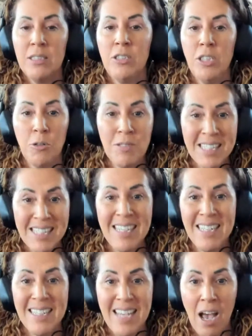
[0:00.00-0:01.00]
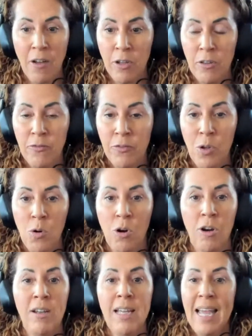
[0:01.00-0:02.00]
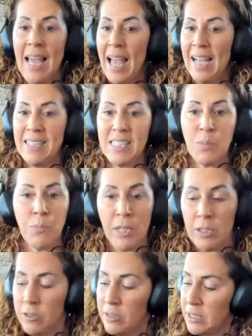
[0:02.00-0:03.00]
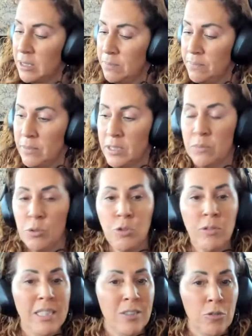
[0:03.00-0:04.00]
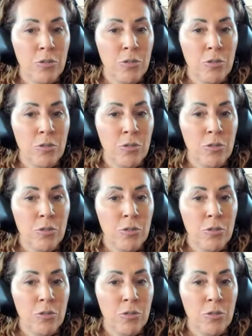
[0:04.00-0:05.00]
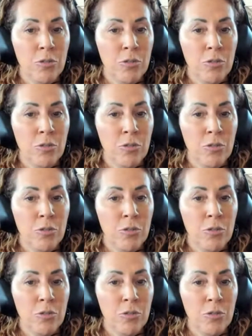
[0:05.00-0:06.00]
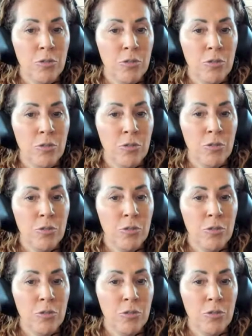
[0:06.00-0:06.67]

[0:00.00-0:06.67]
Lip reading: You know, sit down on the floor and sprinkle some treats or place some toys around your body